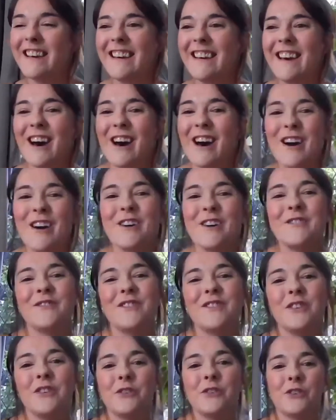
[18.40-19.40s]
I hope
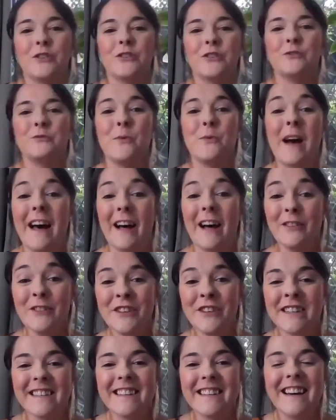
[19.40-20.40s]
that you're all well
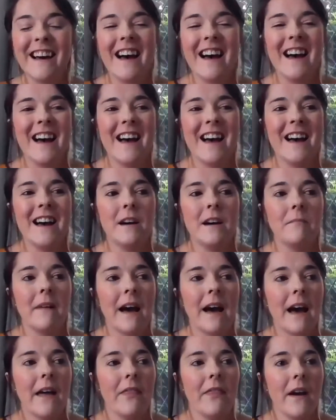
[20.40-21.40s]
and
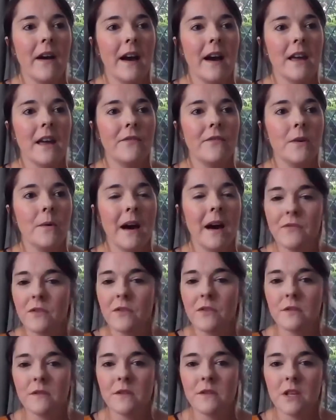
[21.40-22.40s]
that if you haven't
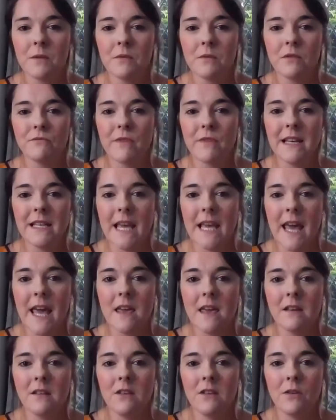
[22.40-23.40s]
done so
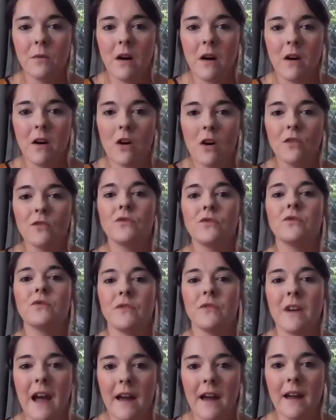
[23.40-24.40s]
already, you are on
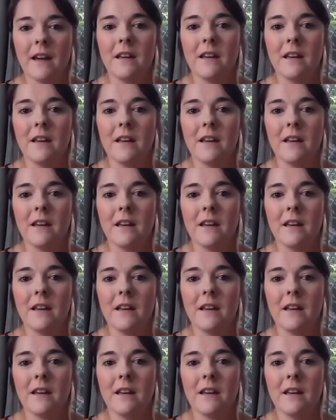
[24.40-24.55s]
track